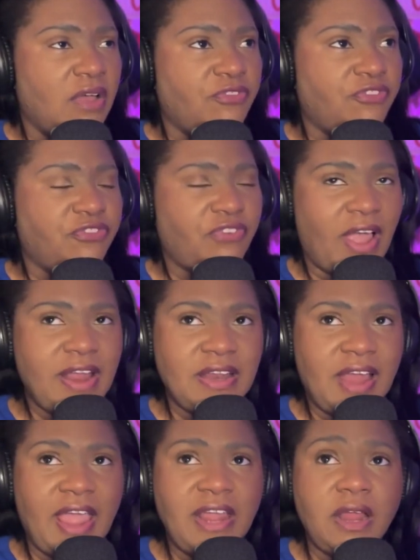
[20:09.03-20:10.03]
Fright
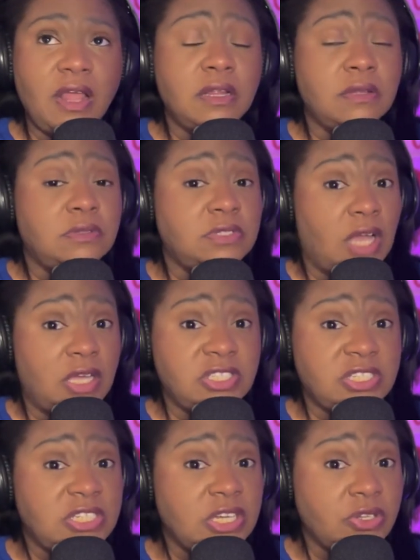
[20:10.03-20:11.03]
Night,
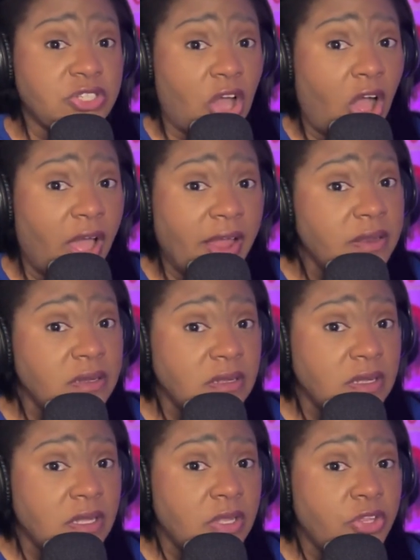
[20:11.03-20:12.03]
Dusk Till Dawn.
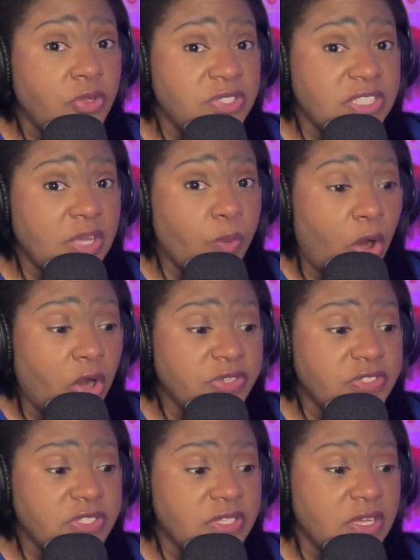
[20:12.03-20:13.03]
You see
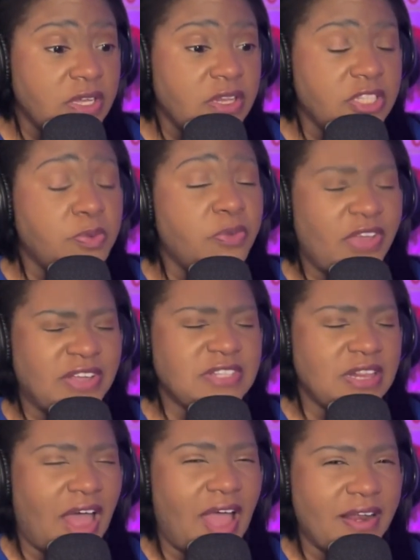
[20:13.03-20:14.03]
worse. This movie has
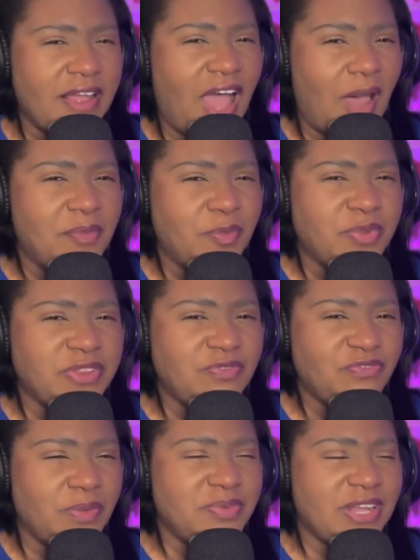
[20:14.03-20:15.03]
a lot in common with
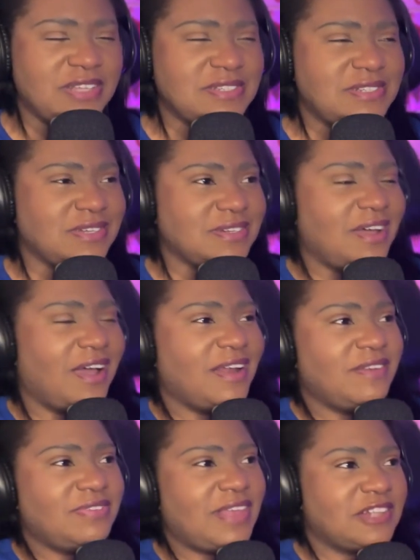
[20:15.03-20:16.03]
From Dusk Till
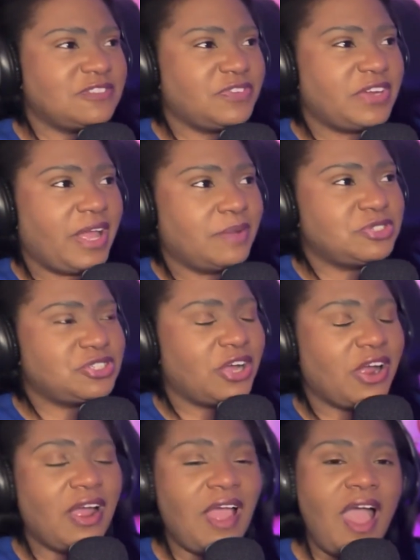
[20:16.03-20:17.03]
Dawn. That's for damn
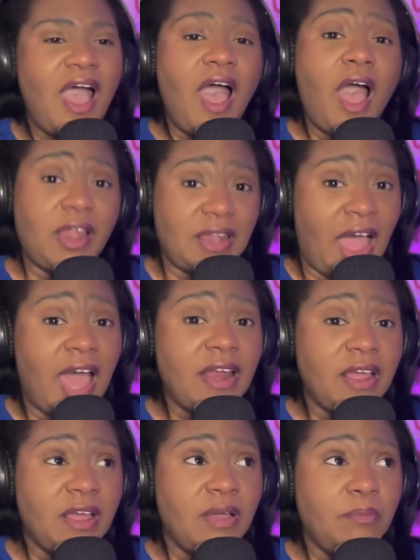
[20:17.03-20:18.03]
sure. A
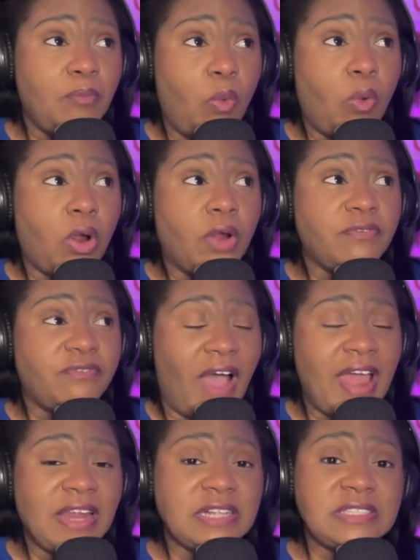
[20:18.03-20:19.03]
lot more
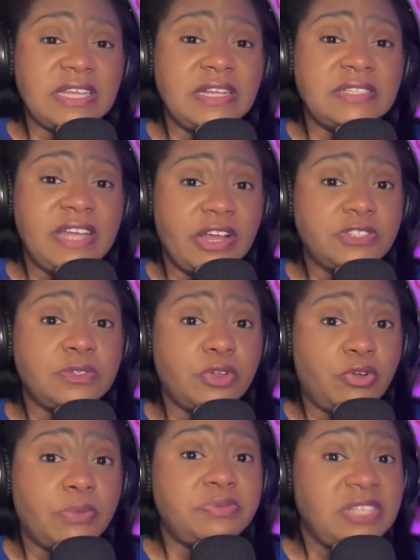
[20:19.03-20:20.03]
violence in Tales from
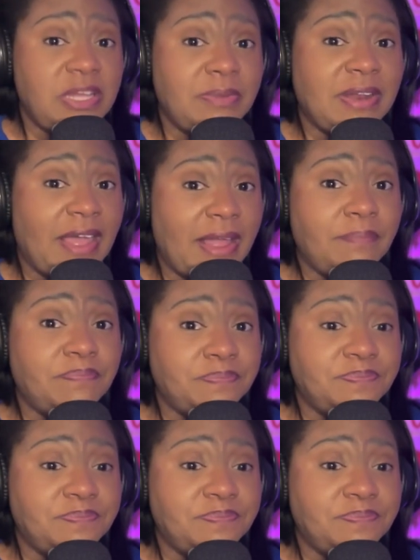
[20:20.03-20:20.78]
the Crypt, Demon Knight.